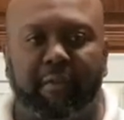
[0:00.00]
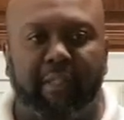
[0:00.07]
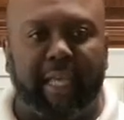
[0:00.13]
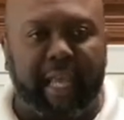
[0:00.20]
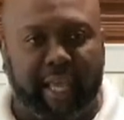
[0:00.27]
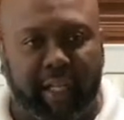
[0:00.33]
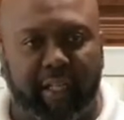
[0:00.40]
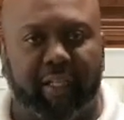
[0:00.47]

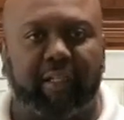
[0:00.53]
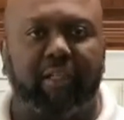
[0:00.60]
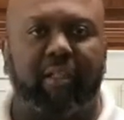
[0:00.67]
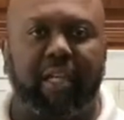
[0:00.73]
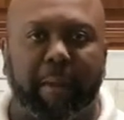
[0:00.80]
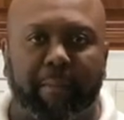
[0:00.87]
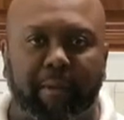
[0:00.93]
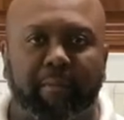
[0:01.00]
Handling it a
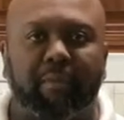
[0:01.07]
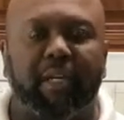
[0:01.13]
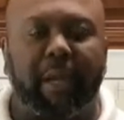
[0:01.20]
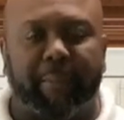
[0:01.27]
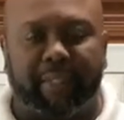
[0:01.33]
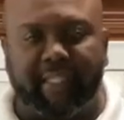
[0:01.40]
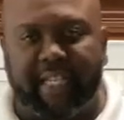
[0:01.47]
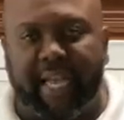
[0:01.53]
couple
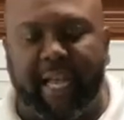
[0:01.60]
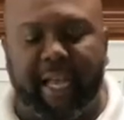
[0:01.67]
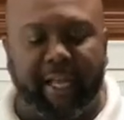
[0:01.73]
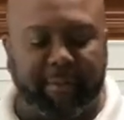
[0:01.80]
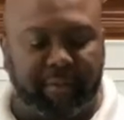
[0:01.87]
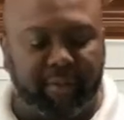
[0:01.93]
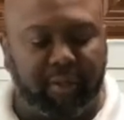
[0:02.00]
of times,